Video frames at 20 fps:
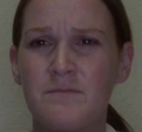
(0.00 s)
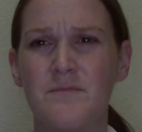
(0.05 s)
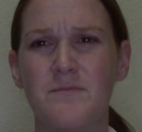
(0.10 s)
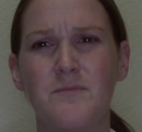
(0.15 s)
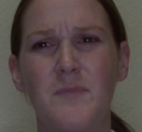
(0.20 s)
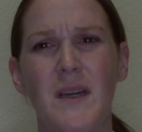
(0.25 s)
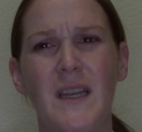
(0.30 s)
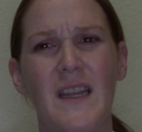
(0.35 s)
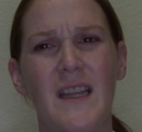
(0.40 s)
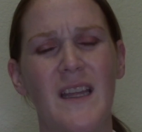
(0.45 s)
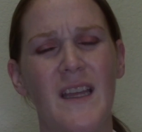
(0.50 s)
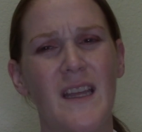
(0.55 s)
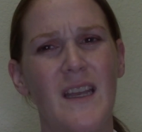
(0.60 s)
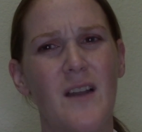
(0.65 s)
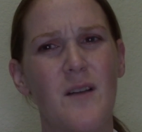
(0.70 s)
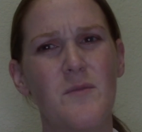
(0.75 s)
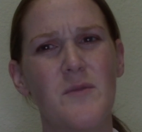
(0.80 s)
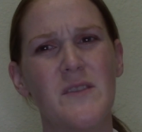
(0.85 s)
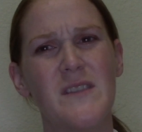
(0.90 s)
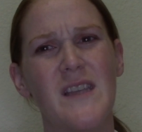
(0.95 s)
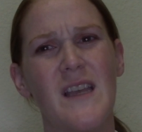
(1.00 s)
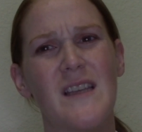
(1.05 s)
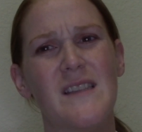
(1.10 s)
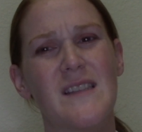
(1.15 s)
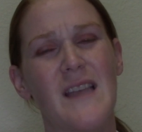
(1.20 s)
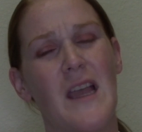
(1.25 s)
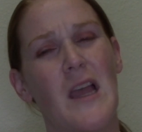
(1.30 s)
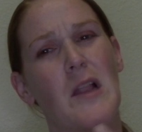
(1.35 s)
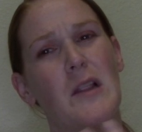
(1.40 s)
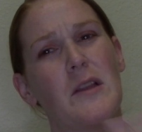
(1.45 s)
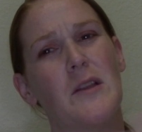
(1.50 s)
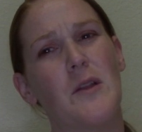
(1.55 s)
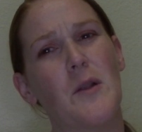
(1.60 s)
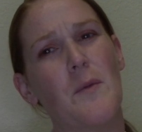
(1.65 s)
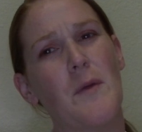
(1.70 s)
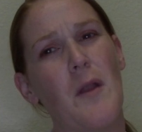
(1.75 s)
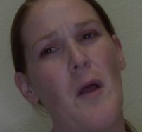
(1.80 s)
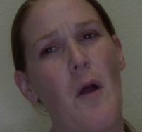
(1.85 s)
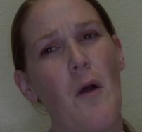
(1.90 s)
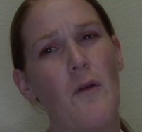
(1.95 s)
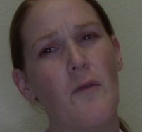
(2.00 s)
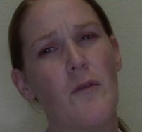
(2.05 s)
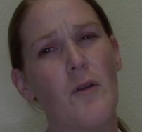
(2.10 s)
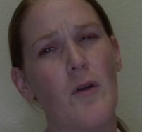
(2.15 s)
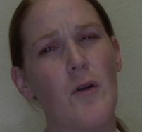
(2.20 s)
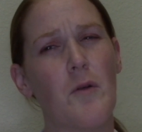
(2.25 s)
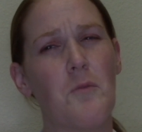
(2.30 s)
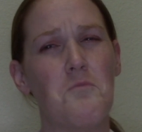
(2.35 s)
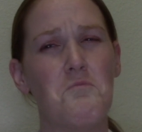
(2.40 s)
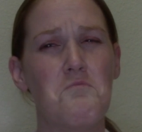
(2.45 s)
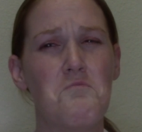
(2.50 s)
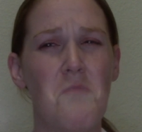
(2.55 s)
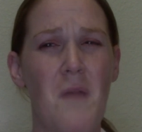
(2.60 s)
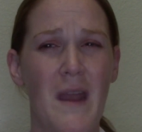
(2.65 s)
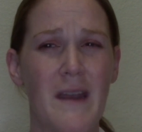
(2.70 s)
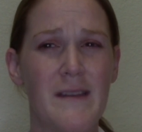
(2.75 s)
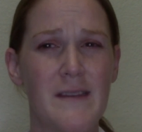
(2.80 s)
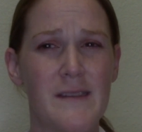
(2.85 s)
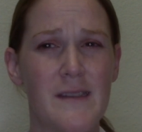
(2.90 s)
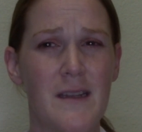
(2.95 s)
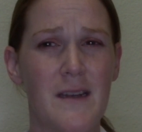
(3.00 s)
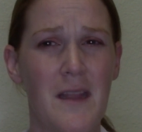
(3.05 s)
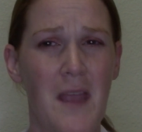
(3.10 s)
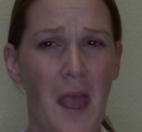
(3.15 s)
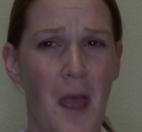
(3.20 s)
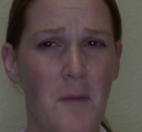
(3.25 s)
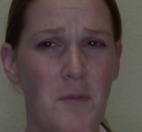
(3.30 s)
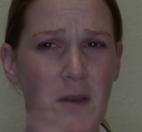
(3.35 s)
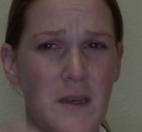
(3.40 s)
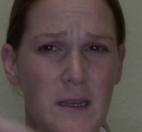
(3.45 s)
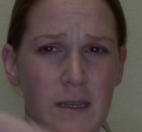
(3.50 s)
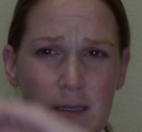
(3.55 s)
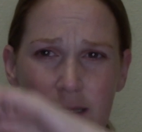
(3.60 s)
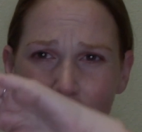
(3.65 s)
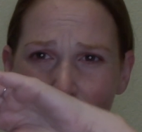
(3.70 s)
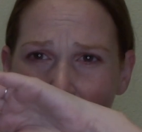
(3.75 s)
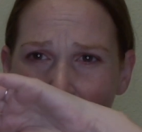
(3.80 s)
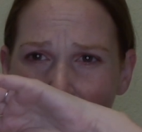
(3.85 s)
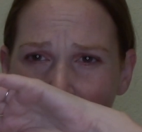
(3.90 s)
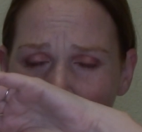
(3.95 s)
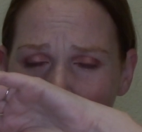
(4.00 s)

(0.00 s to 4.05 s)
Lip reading: but it almost has like a little bit over medicine cabinety smell at